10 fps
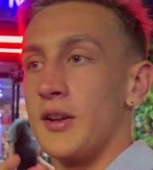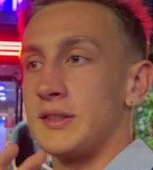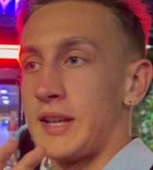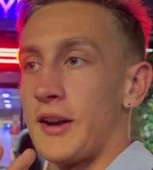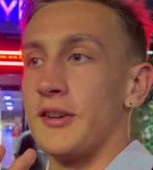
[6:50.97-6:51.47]

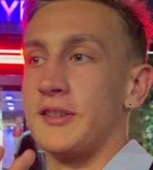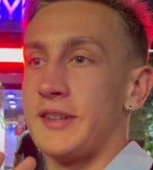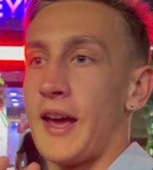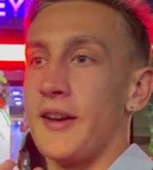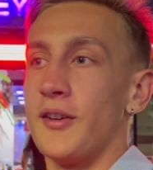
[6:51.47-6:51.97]
10 out of
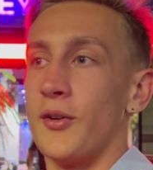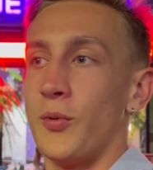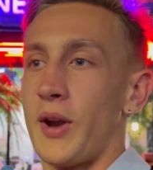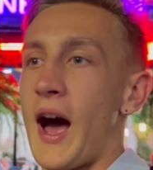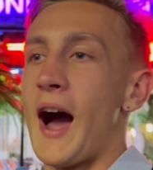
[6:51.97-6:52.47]
10,
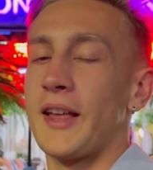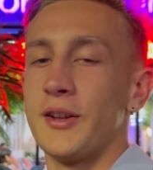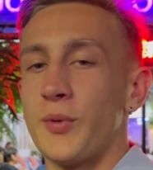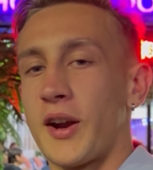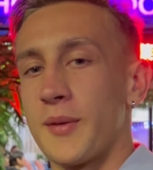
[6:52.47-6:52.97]
would highly
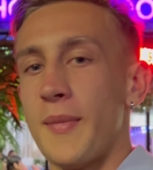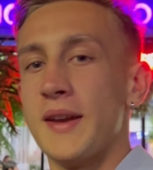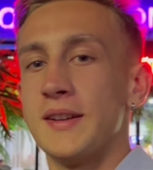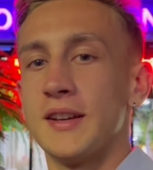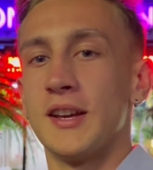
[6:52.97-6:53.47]

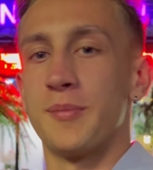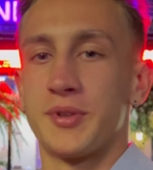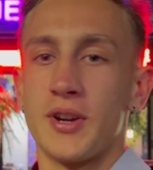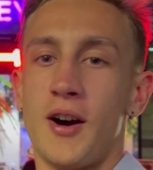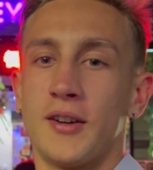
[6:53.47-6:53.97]
recommend it in
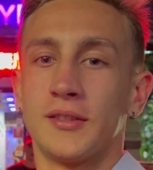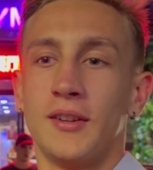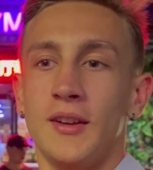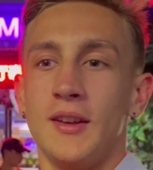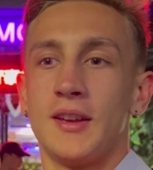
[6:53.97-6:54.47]
Patong.
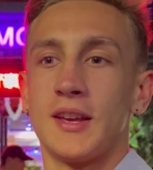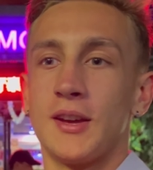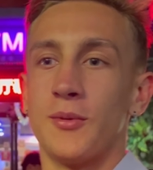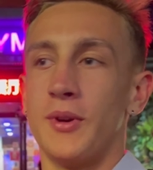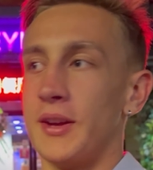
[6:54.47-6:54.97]

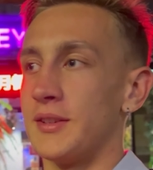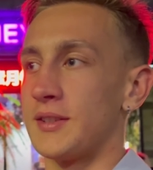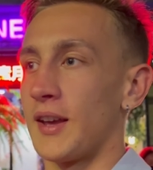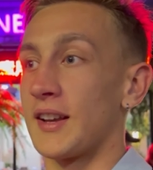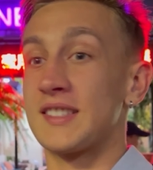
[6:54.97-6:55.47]
It was
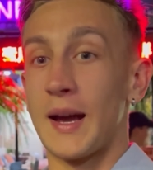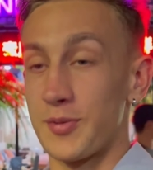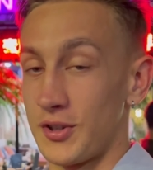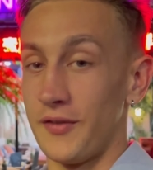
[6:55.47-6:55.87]
exceptional